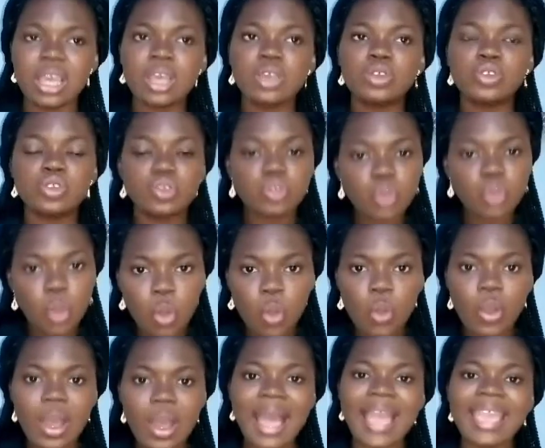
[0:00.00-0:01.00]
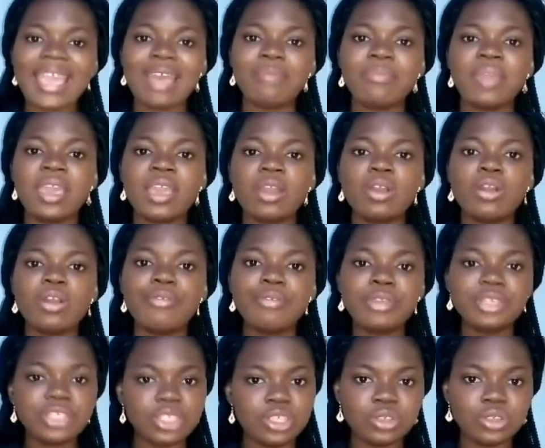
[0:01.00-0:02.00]
So I am
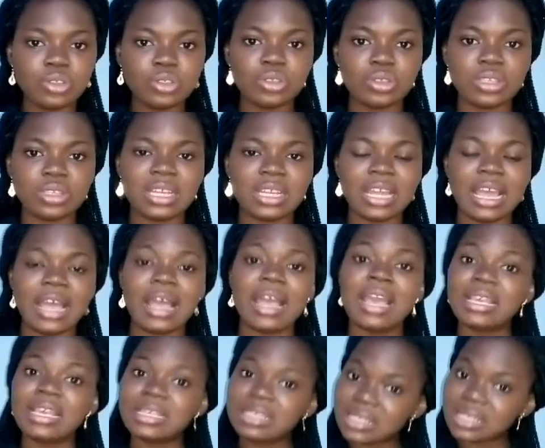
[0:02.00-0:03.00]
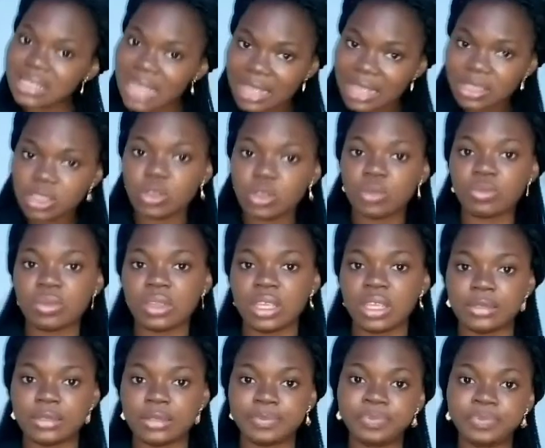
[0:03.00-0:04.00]
encouraging you today that start
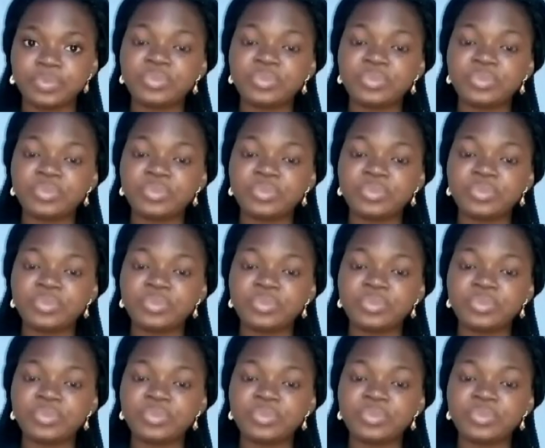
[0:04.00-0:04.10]
something.